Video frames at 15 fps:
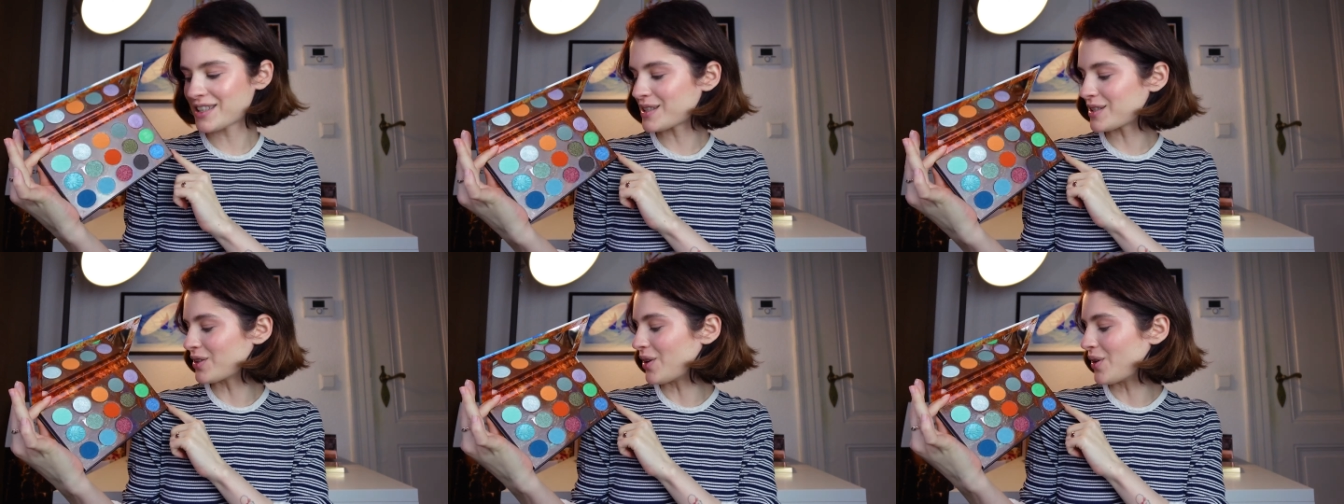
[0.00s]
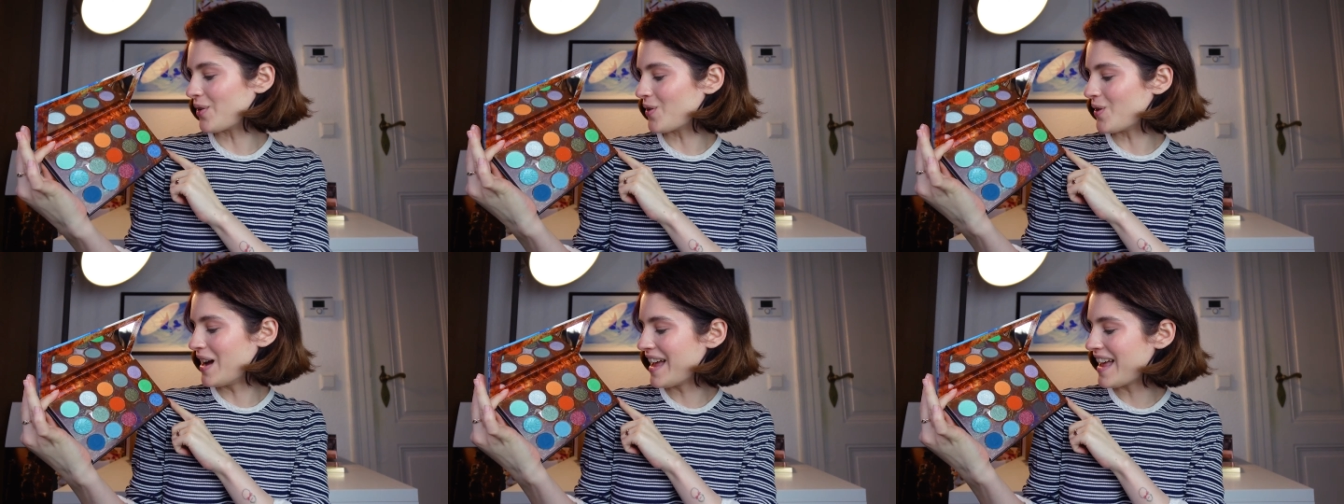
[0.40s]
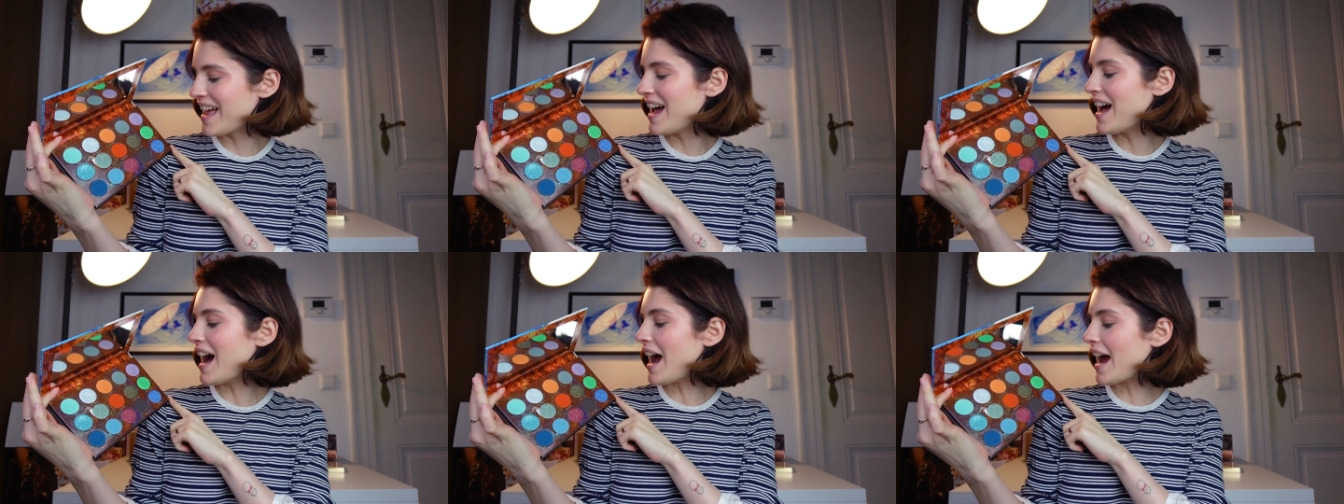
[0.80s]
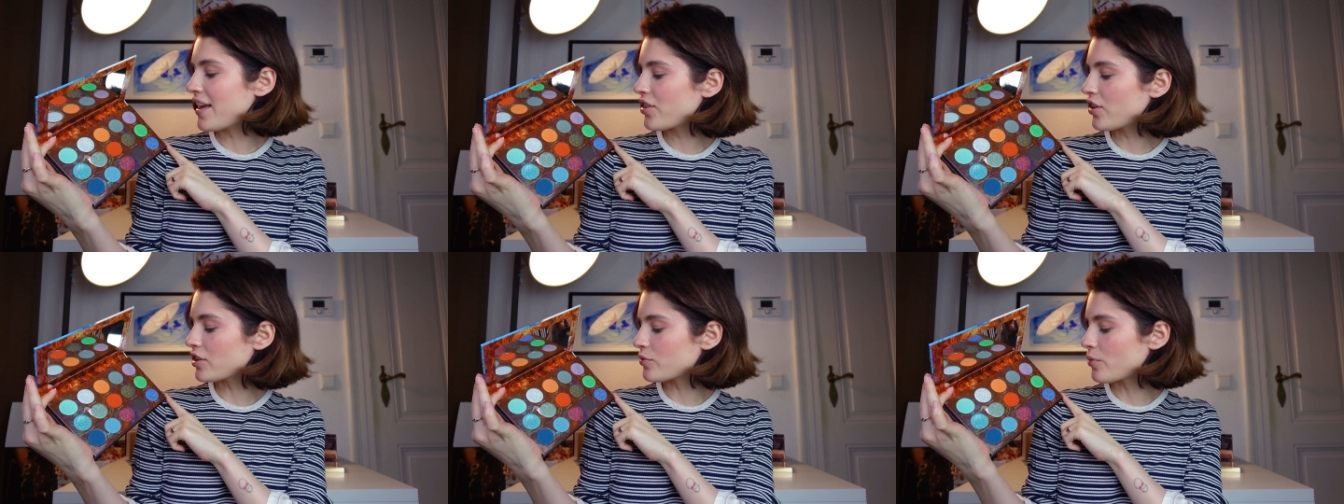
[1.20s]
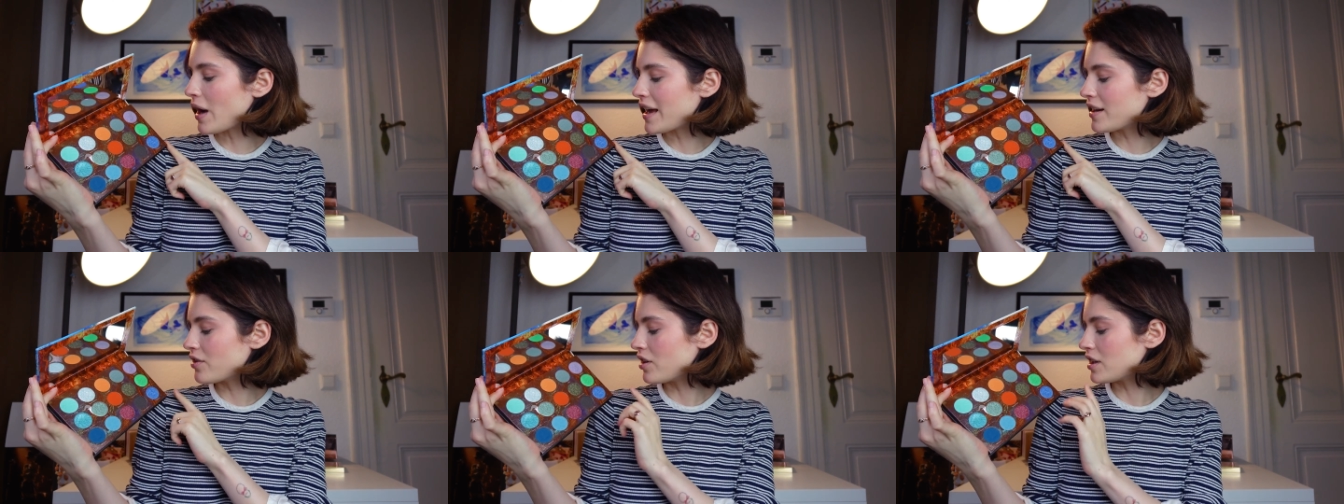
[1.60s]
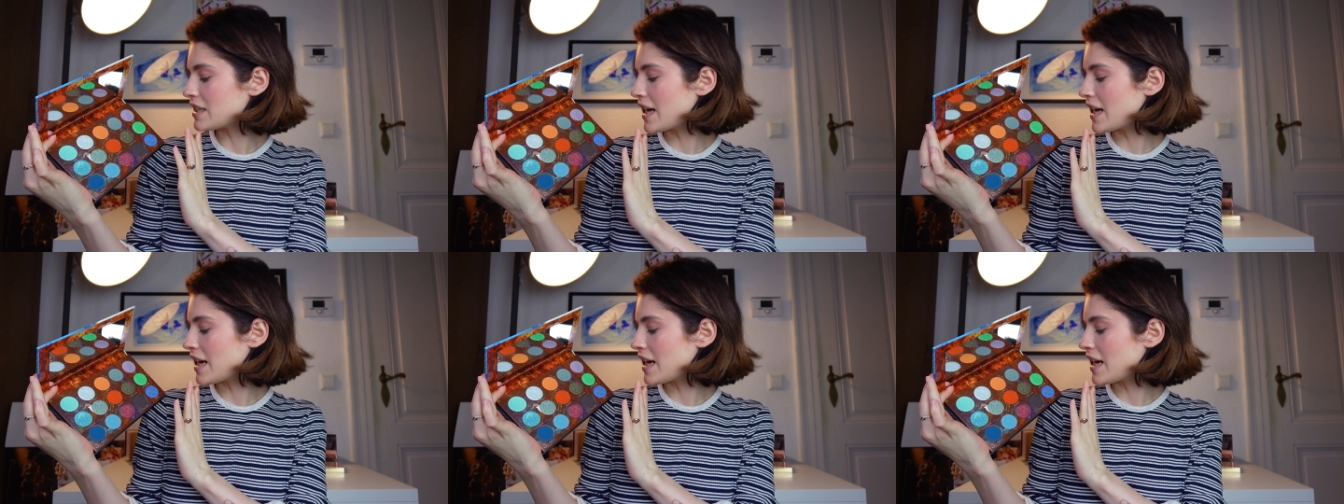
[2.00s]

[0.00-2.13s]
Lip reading: So I thought, why not?